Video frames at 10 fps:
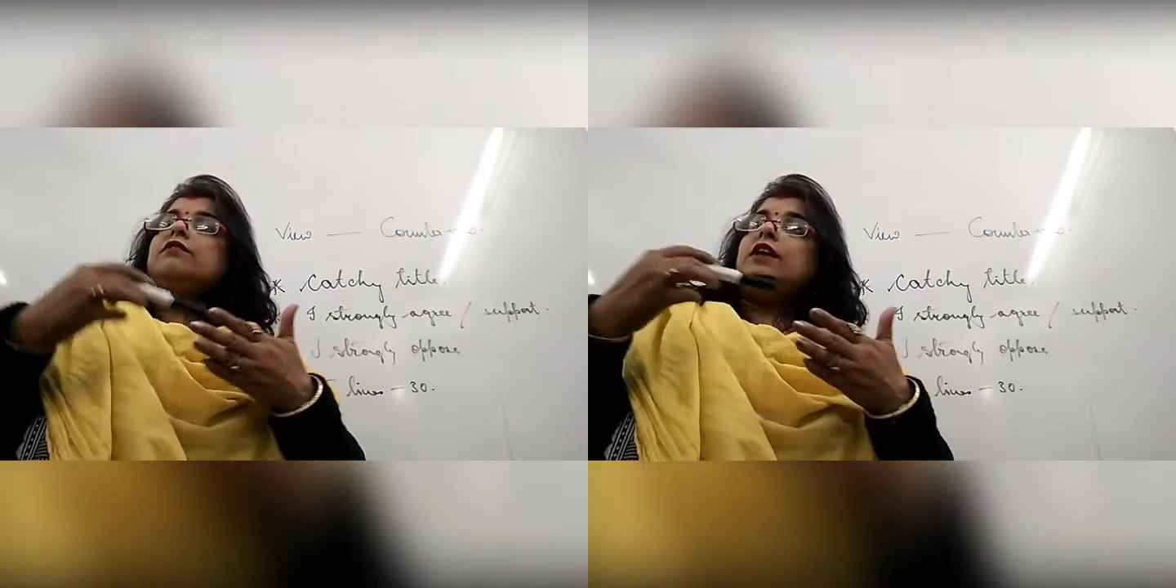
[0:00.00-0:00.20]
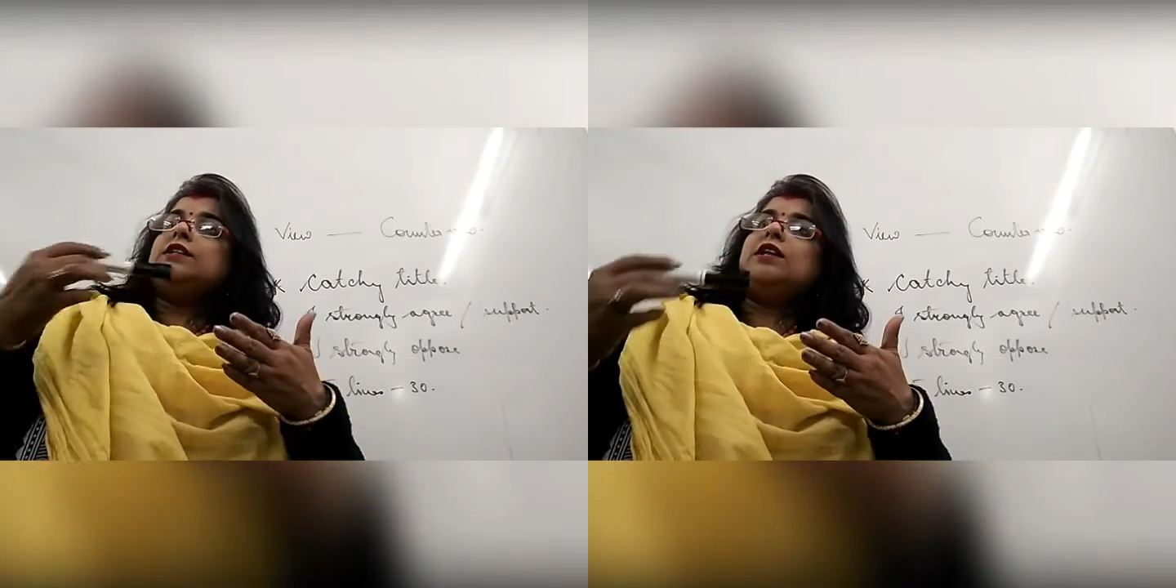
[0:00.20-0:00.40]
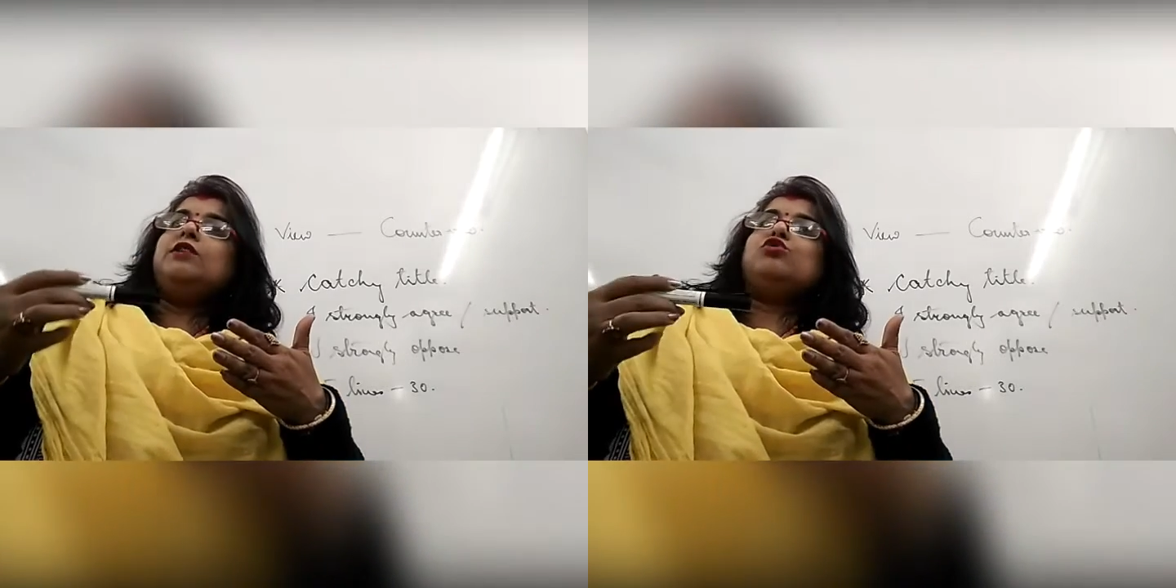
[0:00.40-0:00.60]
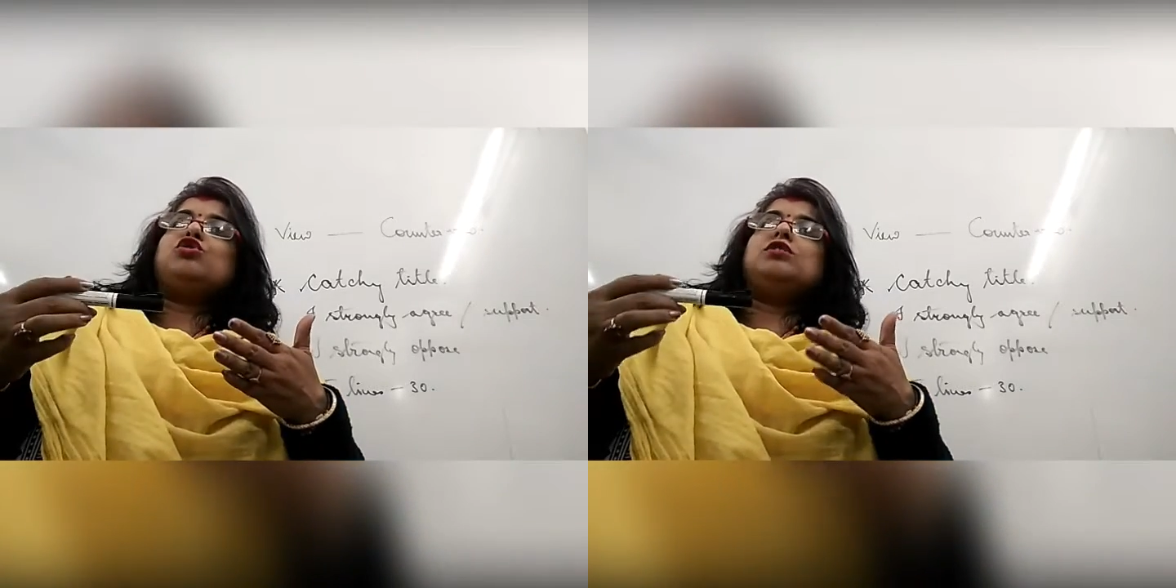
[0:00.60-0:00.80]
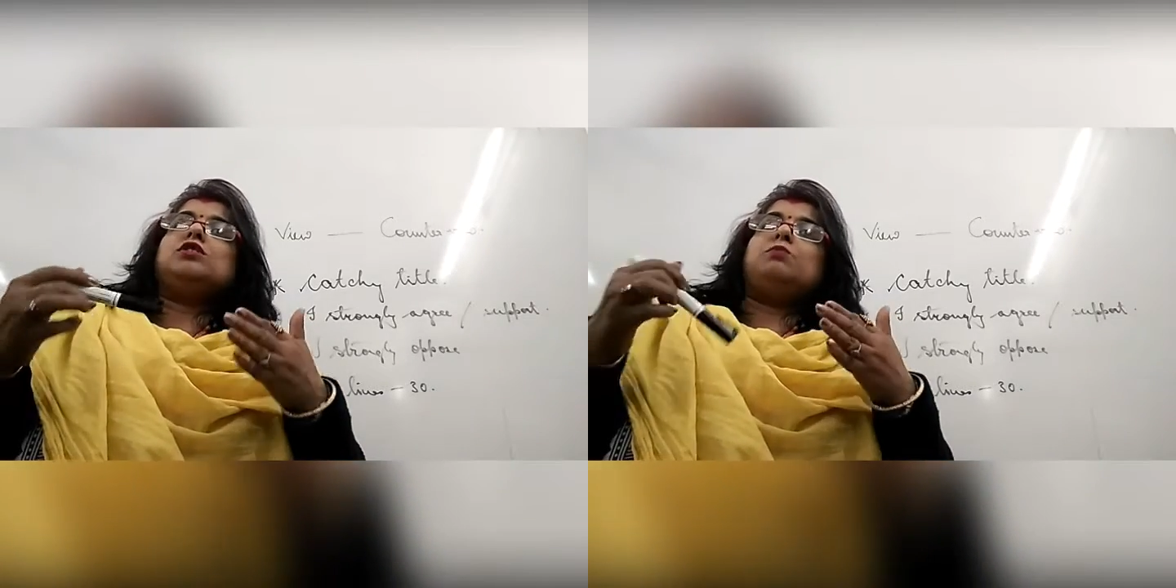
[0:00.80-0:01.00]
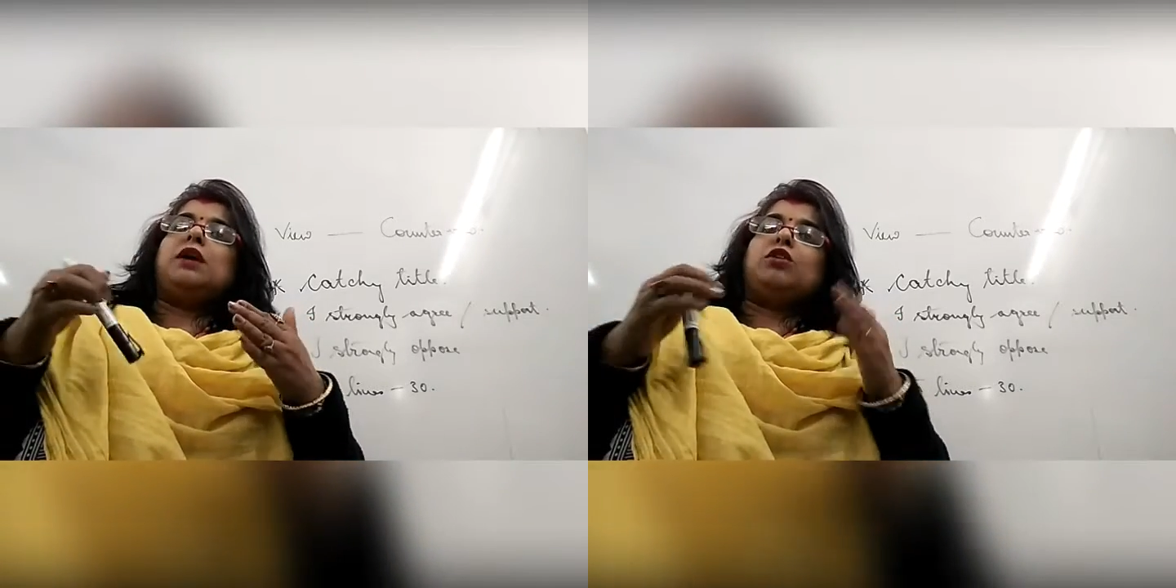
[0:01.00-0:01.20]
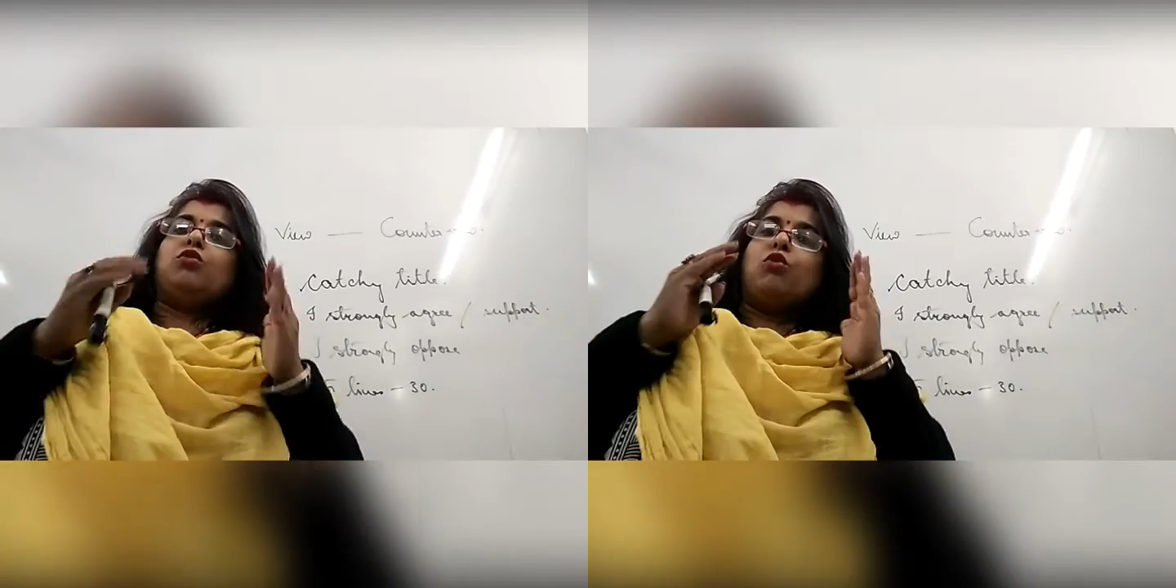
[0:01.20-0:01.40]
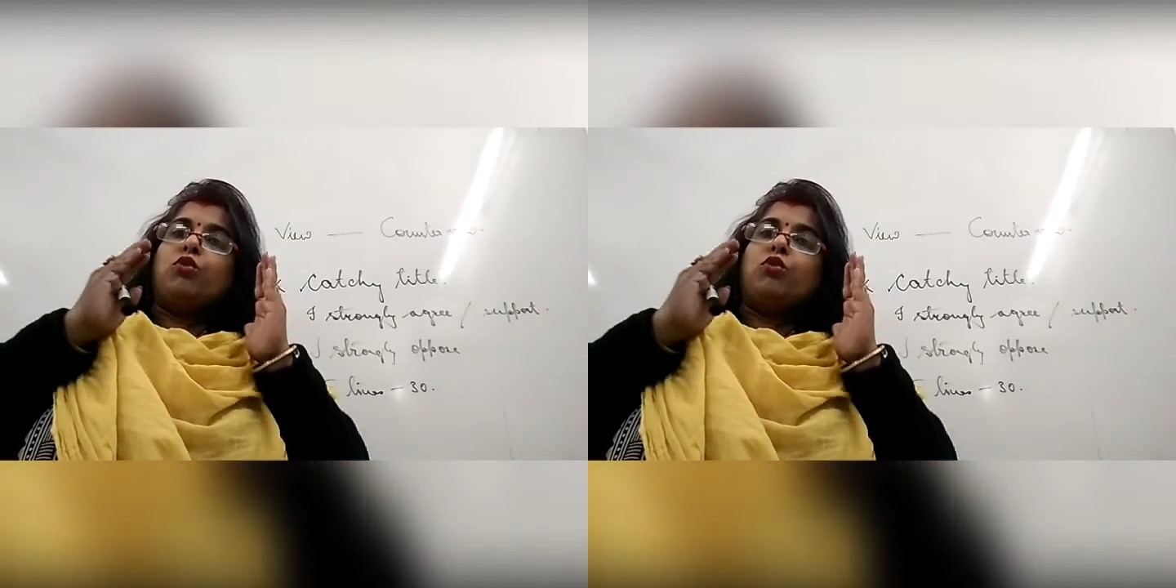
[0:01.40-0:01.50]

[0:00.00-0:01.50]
resolutions make you